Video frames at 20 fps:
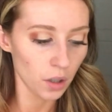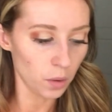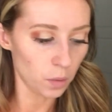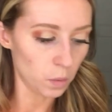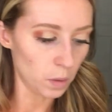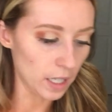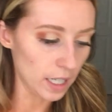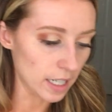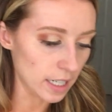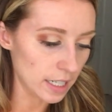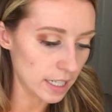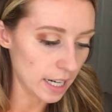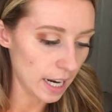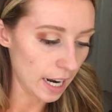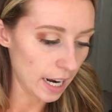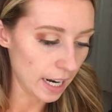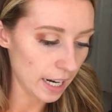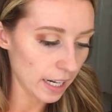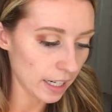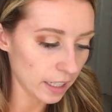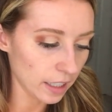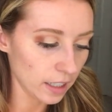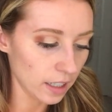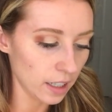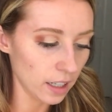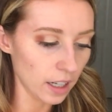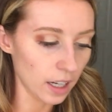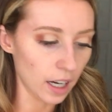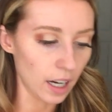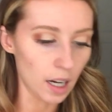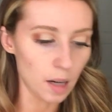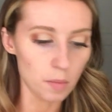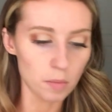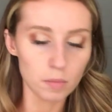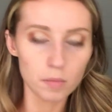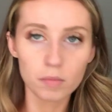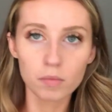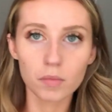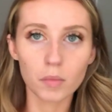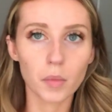one day,
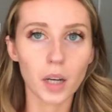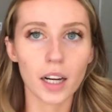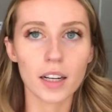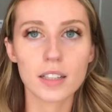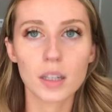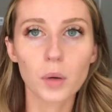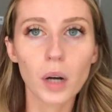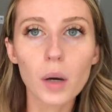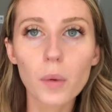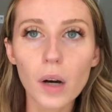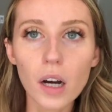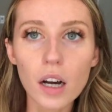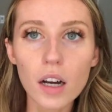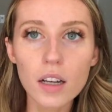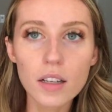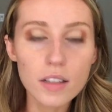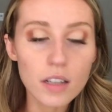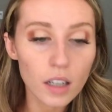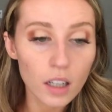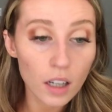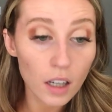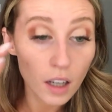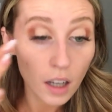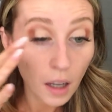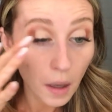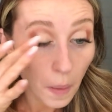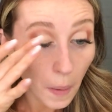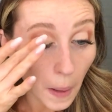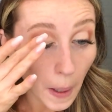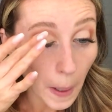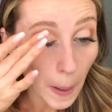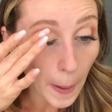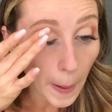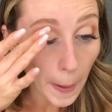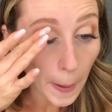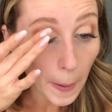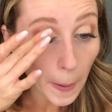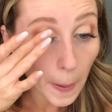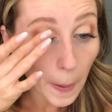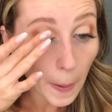um, I'm not gonna say where I was,
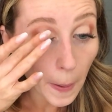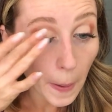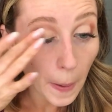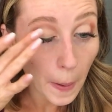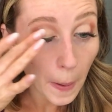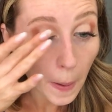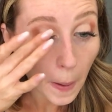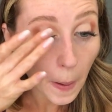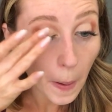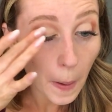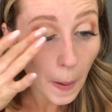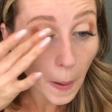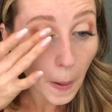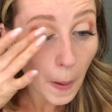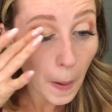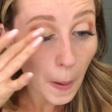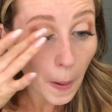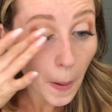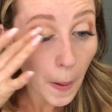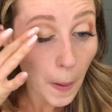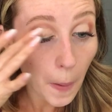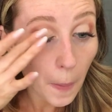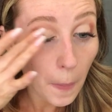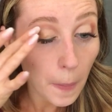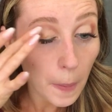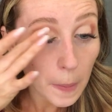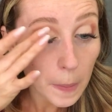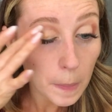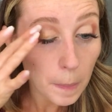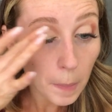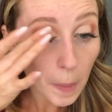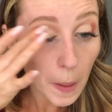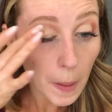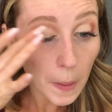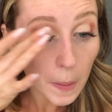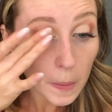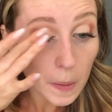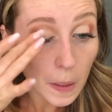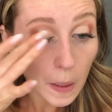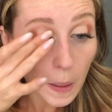and this
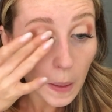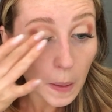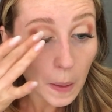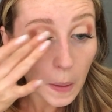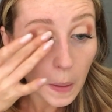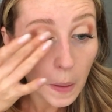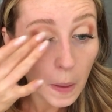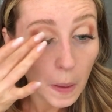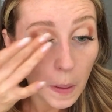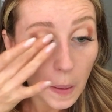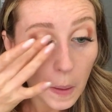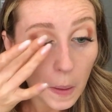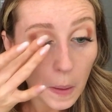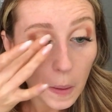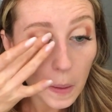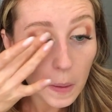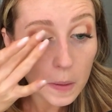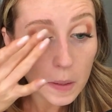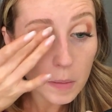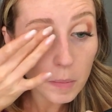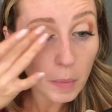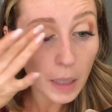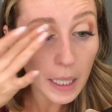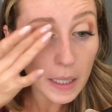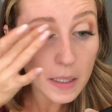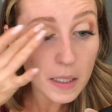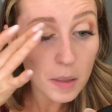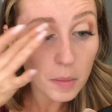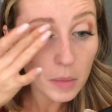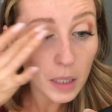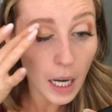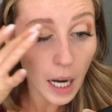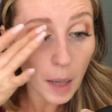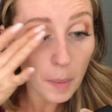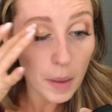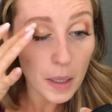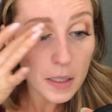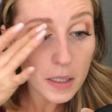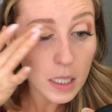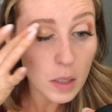person made some
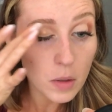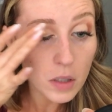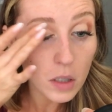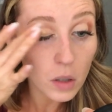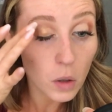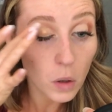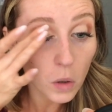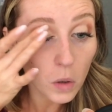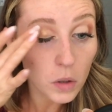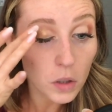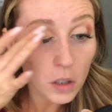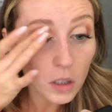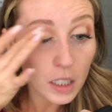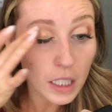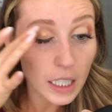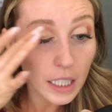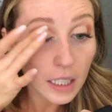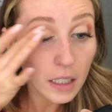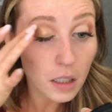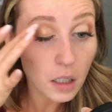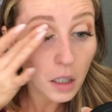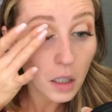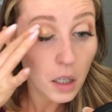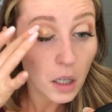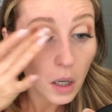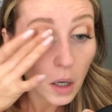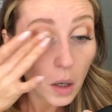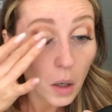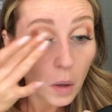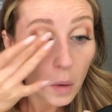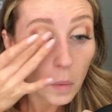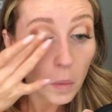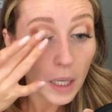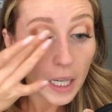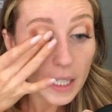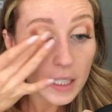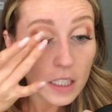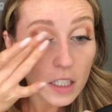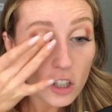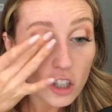comments. He was an elderly white